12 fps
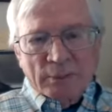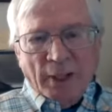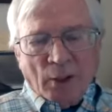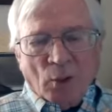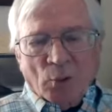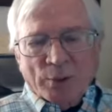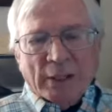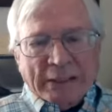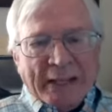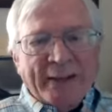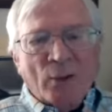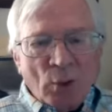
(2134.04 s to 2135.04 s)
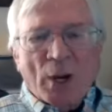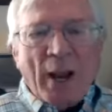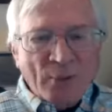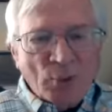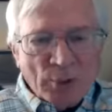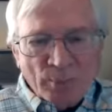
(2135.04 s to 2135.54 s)
the legal or
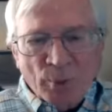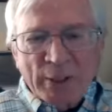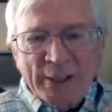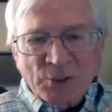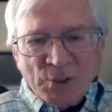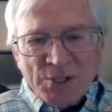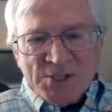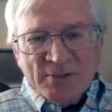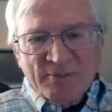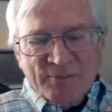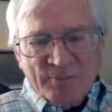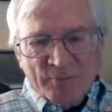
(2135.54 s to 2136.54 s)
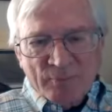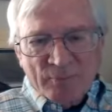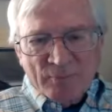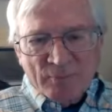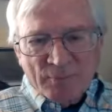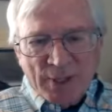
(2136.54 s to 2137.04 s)
equitable interest
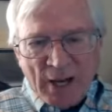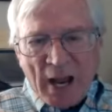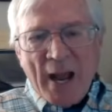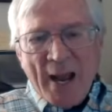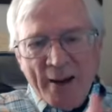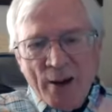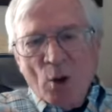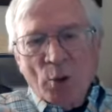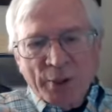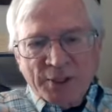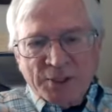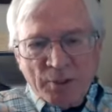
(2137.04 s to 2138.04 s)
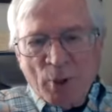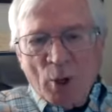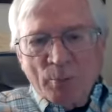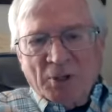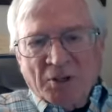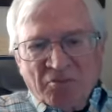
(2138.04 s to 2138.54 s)
that I own at the
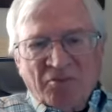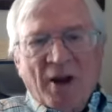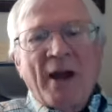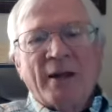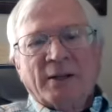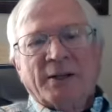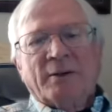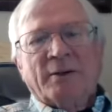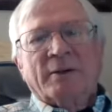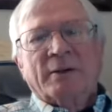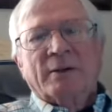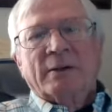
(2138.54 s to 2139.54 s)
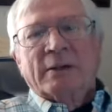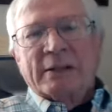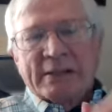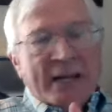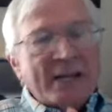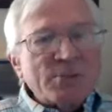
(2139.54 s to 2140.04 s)
moment of filing,
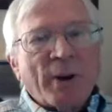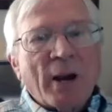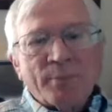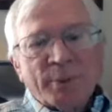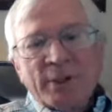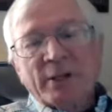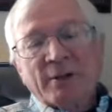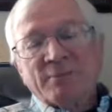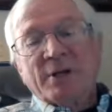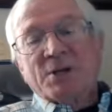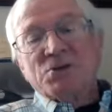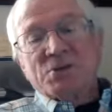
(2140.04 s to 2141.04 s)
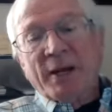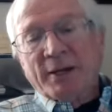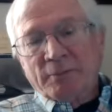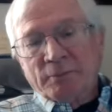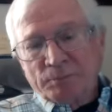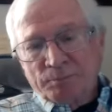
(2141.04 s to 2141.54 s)
that's property of the
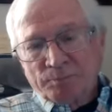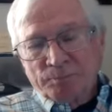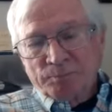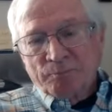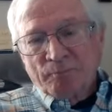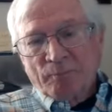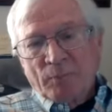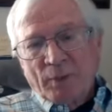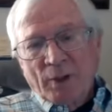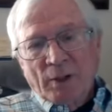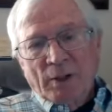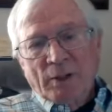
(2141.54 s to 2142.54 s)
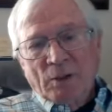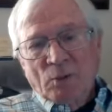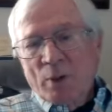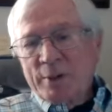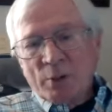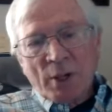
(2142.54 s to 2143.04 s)
estate.
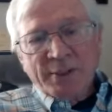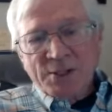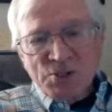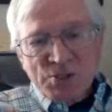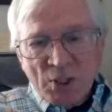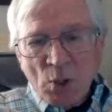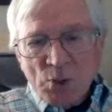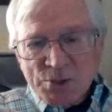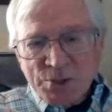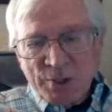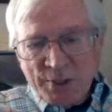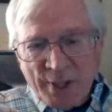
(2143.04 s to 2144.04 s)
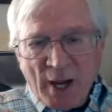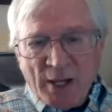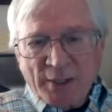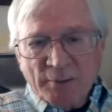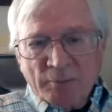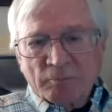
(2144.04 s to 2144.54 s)
Whether I disclose it or
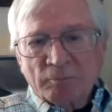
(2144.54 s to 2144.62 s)
not,